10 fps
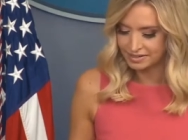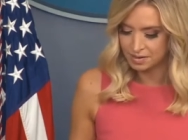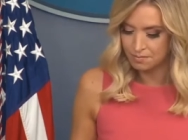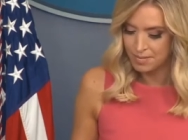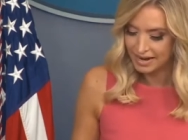is a
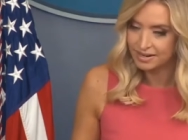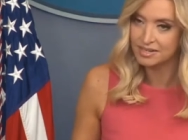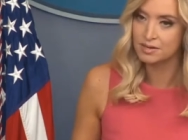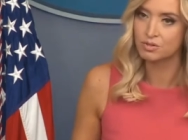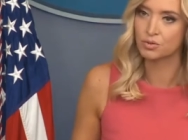
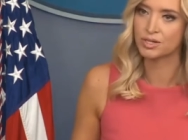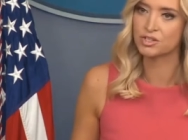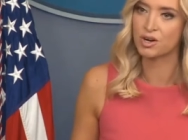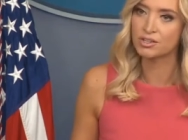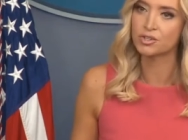mechanism to
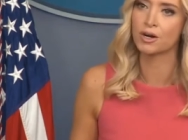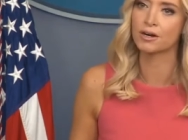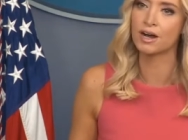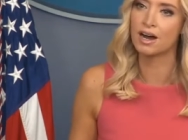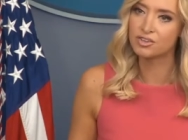restructure our our
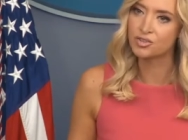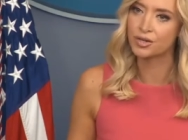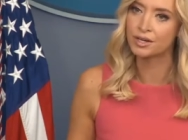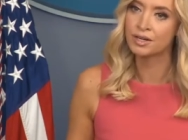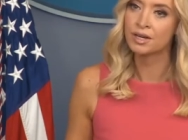country,